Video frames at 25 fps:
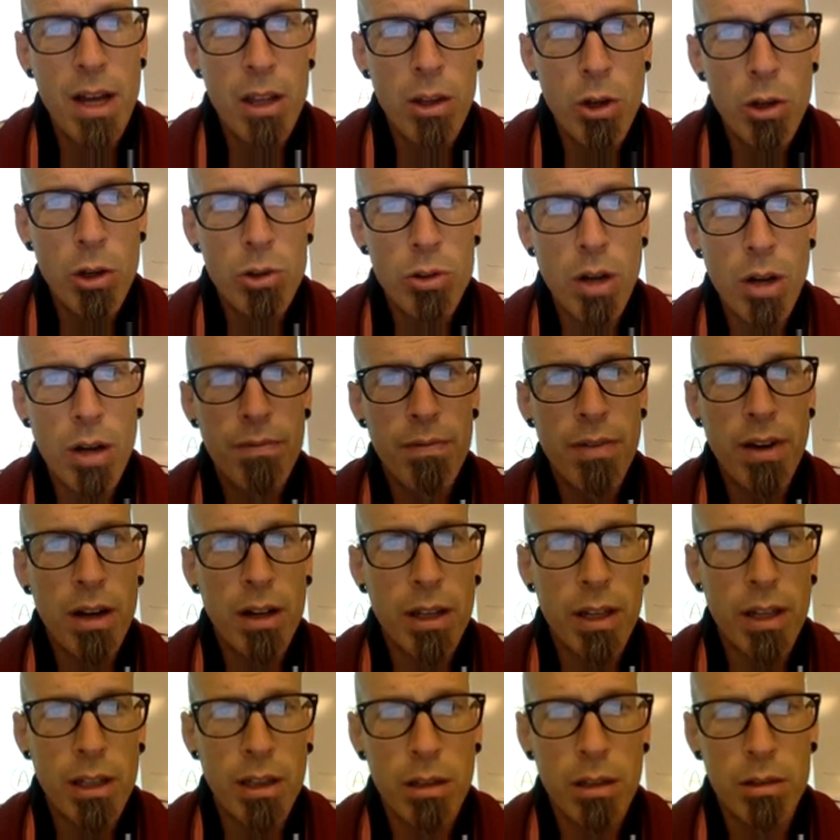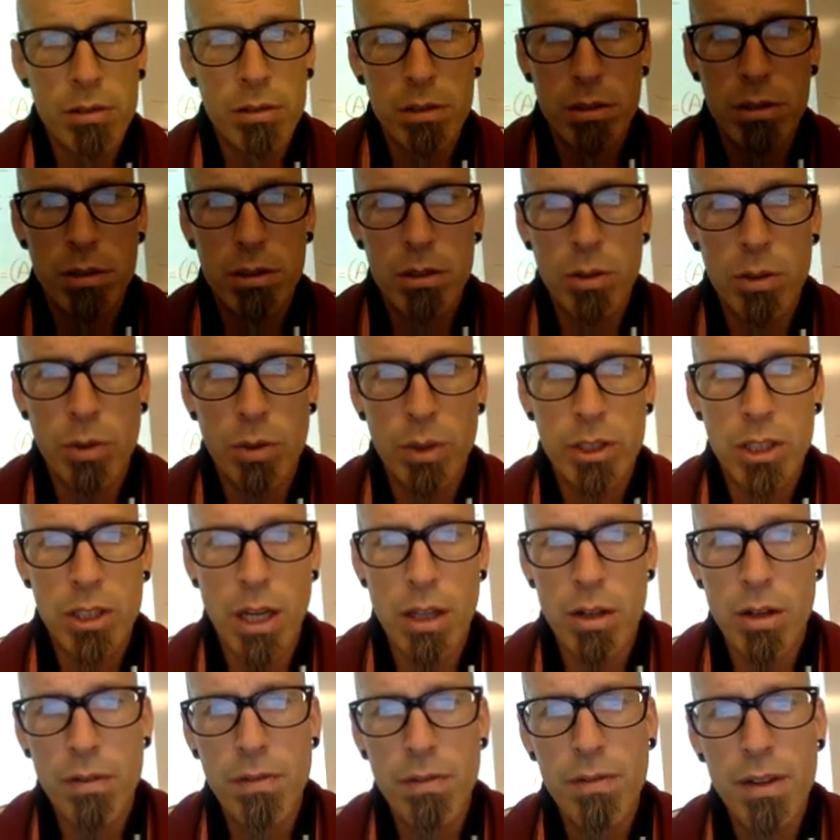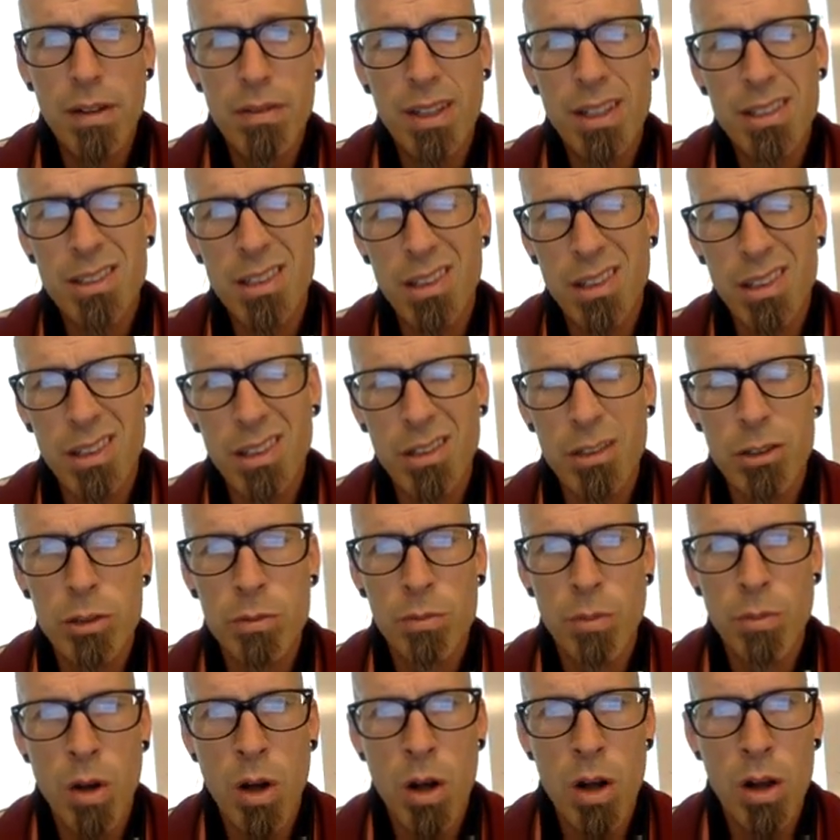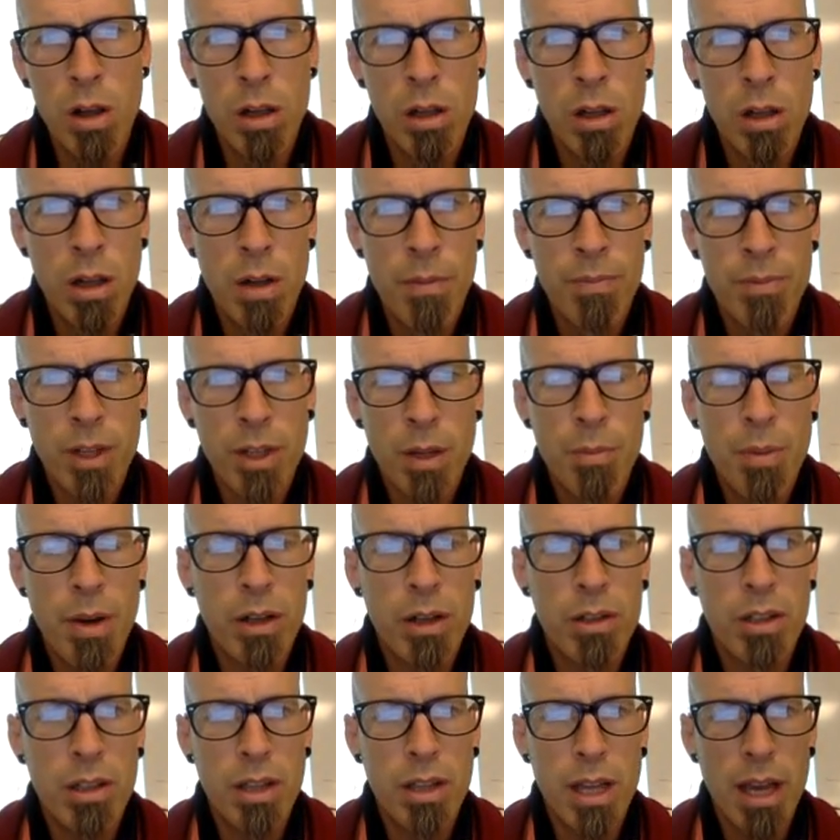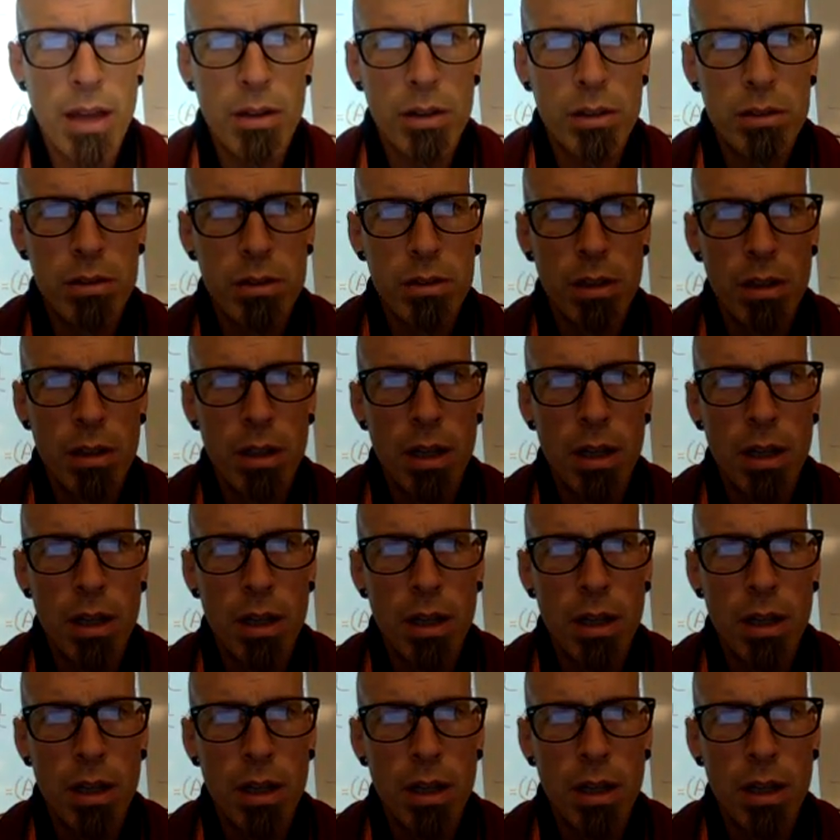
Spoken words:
Those are all fairly close to each other. 50 is a little small compared to the others.